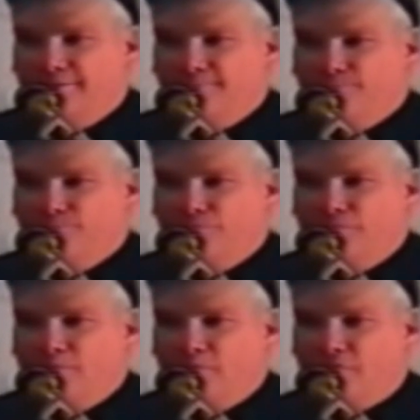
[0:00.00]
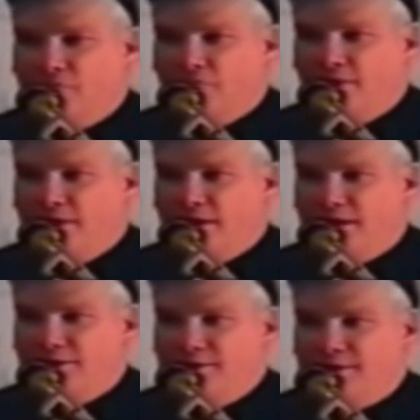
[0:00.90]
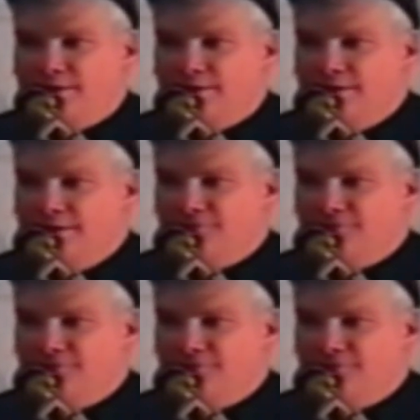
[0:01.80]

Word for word: um, my friend got uh,